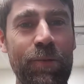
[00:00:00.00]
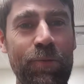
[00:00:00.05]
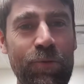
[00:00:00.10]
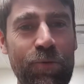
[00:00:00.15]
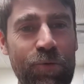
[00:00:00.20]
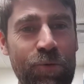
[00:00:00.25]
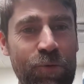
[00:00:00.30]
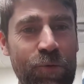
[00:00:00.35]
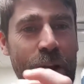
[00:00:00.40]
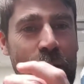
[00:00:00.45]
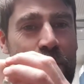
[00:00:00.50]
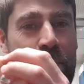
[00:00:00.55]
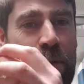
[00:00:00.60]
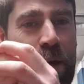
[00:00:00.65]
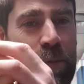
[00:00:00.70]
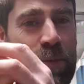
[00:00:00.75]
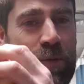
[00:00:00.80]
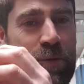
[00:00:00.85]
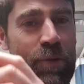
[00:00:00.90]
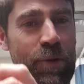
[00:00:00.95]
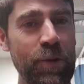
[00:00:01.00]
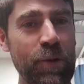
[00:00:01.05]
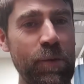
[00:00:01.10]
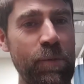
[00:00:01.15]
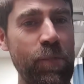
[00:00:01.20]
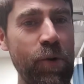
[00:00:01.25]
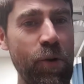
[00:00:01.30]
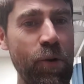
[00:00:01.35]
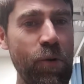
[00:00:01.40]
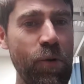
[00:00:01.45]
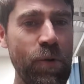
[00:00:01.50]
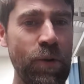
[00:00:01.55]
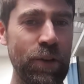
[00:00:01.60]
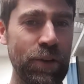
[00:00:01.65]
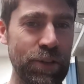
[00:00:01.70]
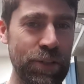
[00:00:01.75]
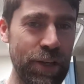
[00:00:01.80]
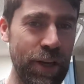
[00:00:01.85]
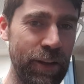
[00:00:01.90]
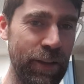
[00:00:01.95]
wrap them up to a little ball,
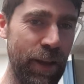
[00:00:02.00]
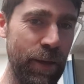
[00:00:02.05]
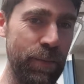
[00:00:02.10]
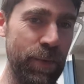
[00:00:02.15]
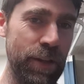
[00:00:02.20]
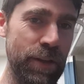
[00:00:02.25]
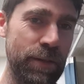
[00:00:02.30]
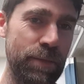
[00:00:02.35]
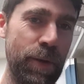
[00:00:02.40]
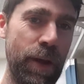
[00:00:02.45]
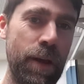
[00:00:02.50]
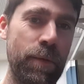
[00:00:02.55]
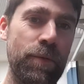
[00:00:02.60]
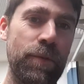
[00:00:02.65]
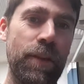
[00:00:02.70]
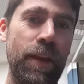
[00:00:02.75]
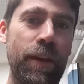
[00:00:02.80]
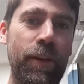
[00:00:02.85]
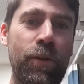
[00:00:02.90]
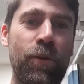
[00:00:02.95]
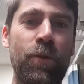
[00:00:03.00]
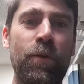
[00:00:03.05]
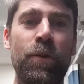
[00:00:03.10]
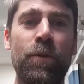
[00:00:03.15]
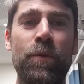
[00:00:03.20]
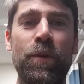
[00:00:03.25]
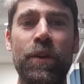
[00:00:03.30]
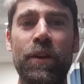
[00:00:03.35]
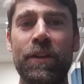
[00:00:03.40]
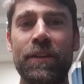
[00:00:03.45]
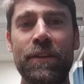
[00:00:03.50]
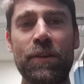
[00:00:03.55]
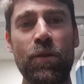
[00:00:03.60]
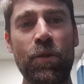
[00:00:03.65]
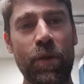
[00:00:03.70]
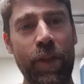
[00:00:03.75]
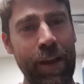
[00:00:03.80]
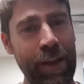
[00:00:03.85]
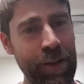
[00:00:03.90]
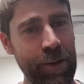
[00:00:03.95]
chuck that piece of paper in that corner. We're going to deal with
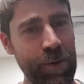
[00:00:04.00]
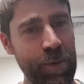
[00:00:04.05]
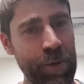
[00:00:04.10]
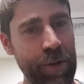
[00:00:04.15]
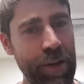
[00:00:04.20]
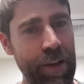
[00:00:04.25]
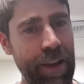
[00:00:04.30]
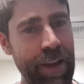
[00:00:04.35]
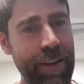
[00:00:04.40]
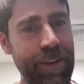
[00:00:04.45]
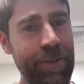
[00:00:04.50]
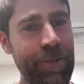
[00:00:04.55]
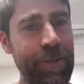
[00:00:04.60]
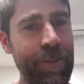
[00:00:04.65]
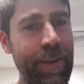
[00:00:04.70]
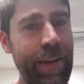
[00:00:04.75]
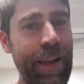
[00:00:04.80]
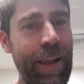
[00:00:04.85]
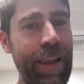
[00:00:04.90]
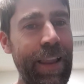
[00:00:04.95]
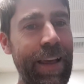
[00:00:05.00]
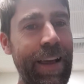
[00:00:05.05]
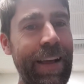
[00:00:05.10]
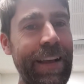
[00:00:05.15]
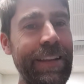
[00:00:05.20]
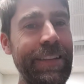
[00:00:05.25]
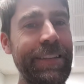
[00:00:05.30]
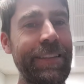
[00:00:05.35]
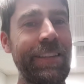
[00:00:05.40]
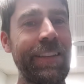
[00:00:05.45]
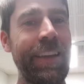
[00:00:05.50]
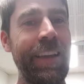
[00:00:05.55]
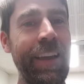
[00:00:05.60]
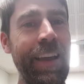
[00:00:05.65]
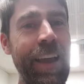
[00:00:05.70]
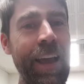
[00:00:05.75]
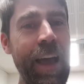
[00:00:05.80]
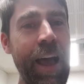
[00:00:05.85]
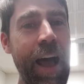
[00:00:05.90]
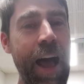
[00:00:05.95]
that a little bit later in the class.
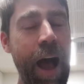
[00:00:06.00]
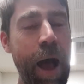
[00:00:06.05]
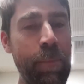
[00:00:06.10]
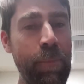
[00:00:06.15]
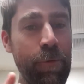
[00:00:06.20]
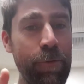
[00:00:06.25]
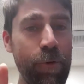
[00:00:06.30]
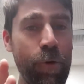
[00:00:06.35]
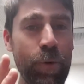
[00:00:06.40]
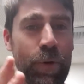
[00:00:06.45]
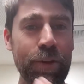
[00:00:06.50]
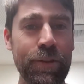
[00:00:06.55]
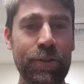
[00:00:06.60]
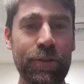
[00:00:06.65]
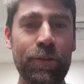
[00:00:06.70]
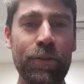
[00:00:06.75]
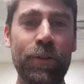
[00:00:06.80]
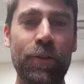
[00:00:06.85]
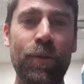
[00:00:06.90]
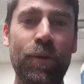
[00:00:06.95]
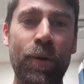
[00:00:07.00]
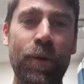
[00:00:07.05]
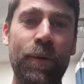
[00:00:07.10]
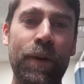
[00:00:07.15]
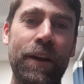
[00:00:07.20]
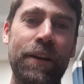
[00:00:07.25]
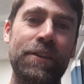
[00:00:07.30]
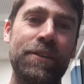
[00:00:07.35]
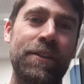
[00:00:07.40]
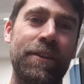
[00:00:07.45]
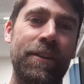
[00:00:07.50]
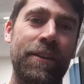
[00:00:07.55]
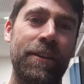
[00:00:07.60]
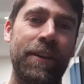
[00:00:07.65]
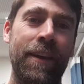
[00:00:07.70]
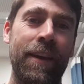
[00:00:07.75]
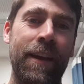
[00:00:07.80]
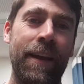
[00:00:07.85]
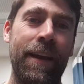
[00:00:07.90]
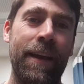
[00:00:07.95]
Before we do, what we're actually going
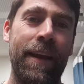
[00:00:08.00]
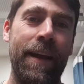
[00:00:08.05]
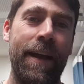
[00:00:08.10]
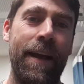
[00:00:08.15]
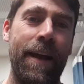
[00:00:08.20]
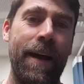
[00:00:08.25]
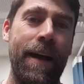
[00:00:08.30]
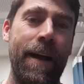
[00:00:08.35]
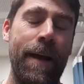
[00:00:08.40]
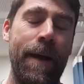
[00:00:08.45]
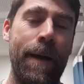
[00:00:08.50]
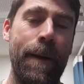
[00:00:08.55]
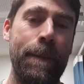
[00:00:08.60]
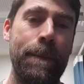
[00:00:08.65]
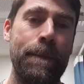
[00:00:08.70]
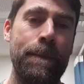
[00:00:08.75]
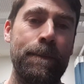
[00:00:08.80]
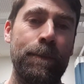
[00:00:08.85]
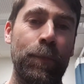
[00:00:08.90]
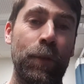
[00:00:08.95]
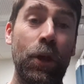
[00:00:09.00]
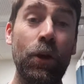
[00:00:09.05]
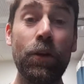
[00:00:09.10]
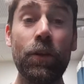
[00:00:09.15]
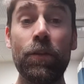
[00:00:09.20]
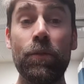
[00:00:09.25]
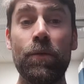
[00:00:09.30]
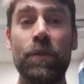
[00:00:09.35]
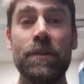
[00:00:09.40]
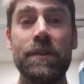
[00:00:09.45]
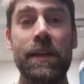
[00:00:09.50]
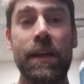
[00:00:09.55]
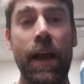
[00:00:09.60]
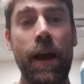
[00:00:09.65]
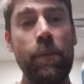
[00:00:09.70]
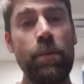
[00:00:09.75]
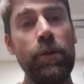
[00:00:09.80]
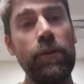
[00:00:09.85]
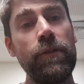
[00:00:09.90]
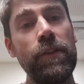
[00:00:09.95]
to go through is a
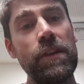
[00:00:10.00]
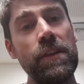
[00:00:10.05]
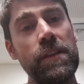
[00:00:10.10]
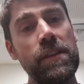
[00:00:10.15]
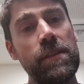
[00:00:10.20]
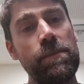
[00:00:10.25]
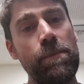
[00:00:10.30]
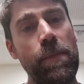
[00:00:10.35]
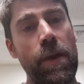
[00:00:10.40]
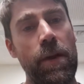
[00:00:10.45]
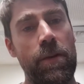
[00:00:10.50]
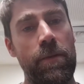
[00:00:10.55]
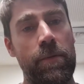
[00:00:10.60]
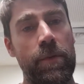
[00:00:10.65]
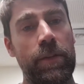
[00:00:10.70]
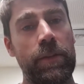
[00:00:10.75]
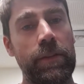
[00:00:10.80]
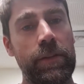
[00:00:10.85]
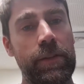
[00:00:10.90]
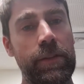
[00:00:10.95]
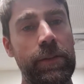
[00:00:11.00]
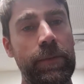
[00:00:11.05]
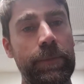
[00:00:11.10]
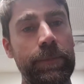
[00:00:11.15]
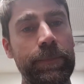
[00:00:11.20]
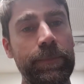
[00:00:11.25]
couple of experiments.